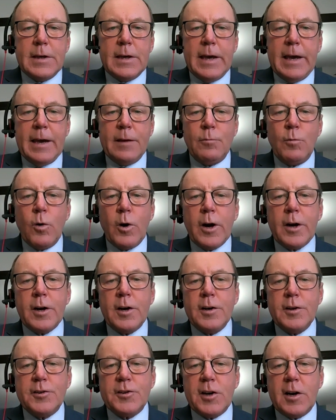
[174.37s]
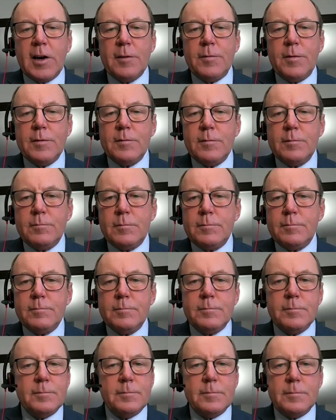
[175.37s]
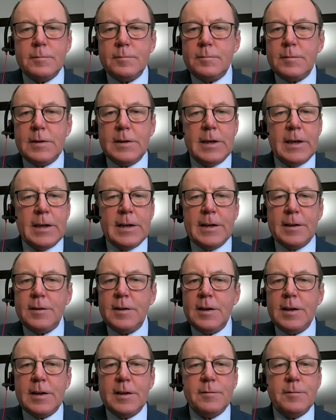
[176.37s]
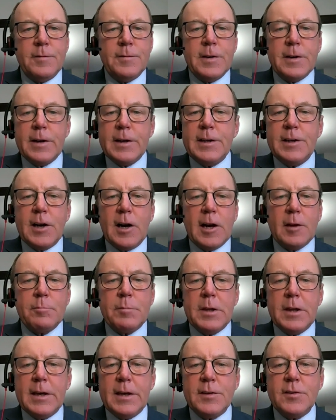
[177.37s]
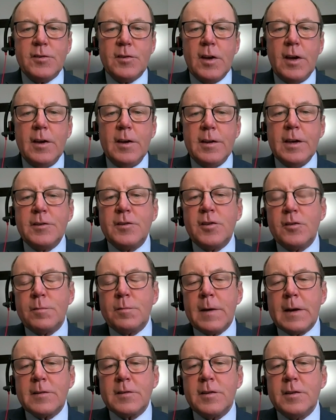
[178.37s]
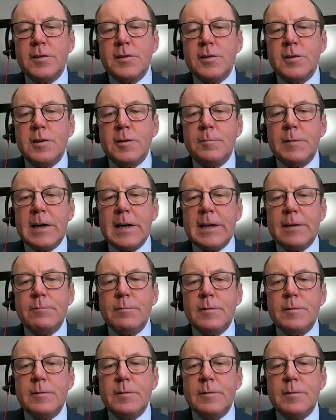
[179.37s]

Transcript: And workers are in a very dark place. It's especially true in my